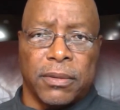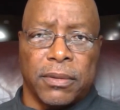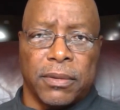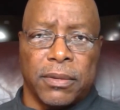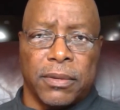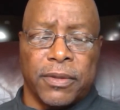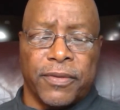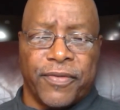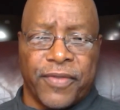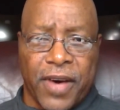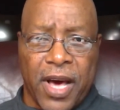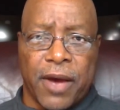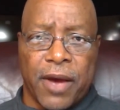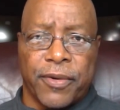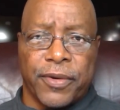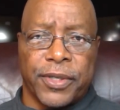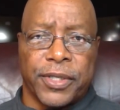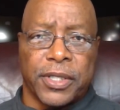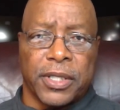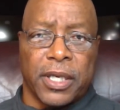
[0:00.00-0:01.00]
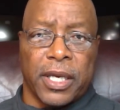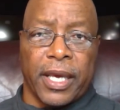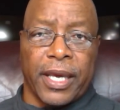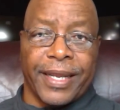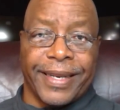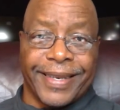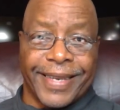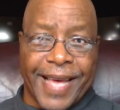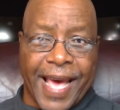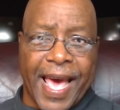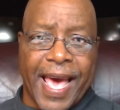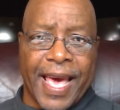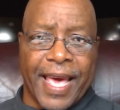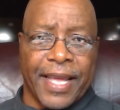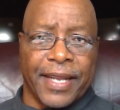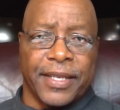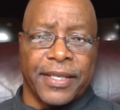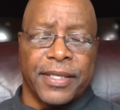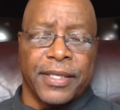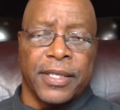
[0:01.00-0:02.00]
the virus and
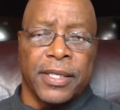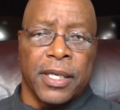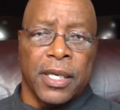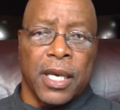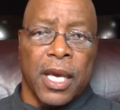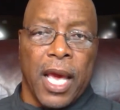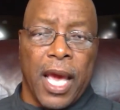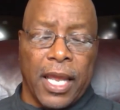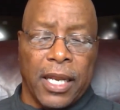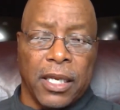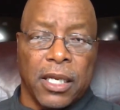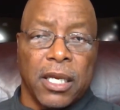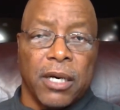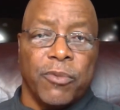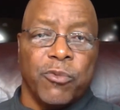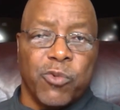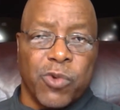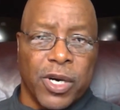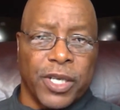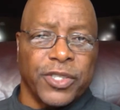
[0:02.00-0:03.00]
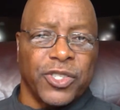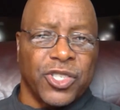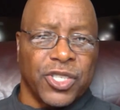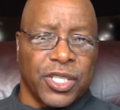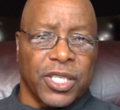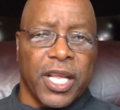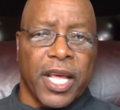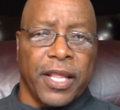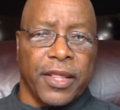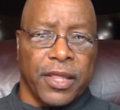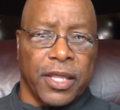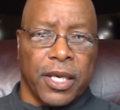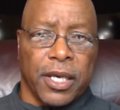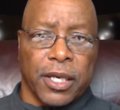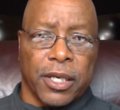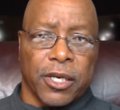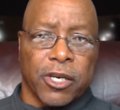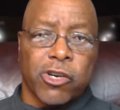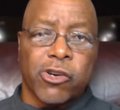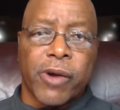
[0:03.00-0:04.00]
died, and loved ones stand there
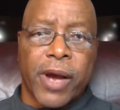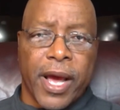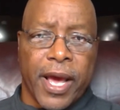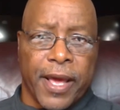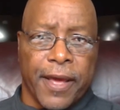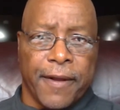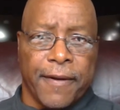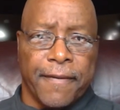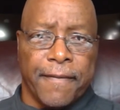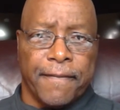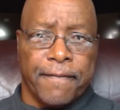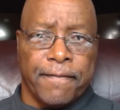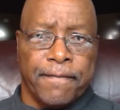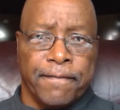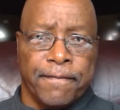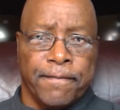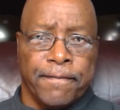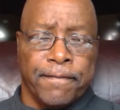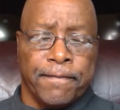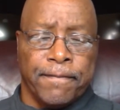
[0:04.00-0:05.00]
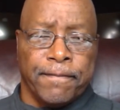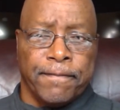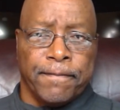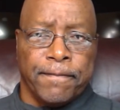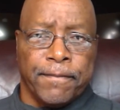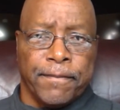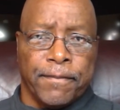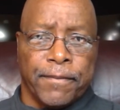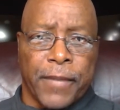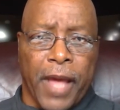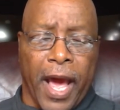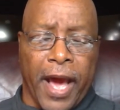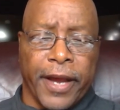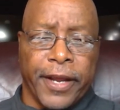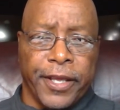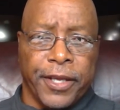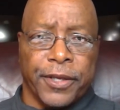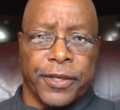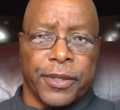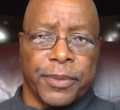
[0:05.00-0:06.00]
crying. I
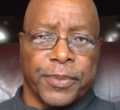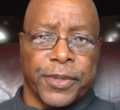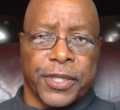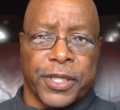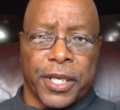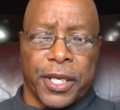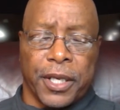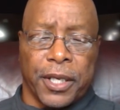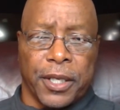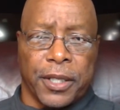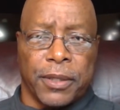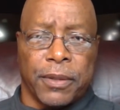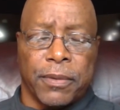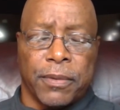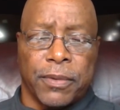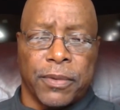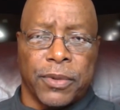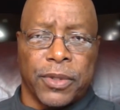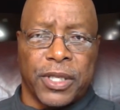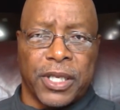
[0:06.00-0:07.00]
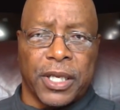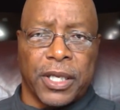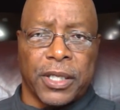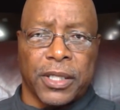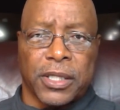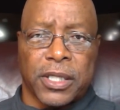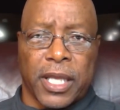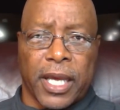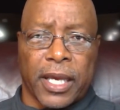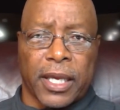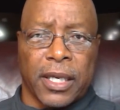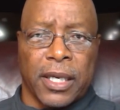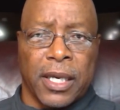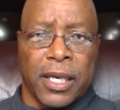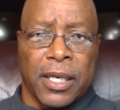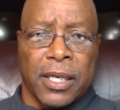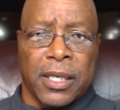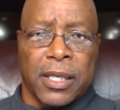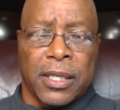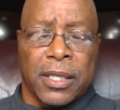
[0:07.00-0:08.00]
hear them saying things like,
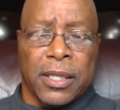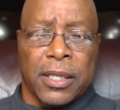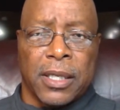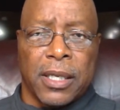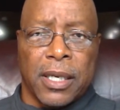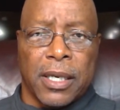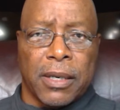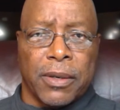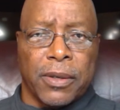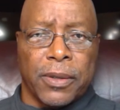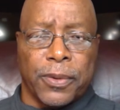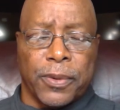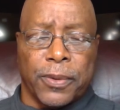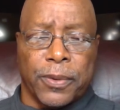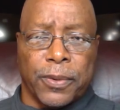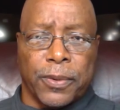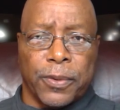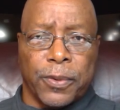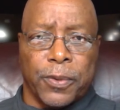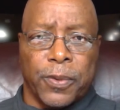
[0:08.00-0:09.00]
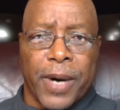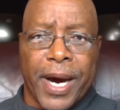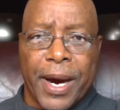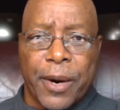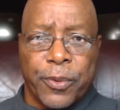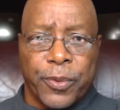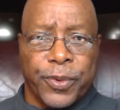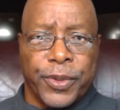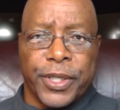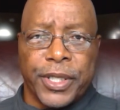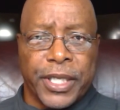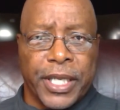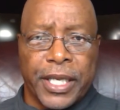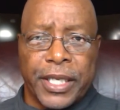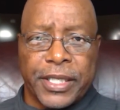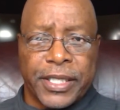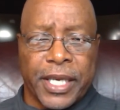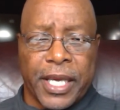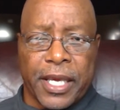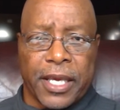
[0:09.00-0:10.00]
why wouldn't they
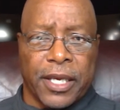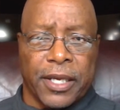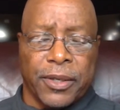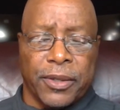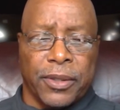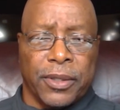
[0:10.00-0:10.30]
take it?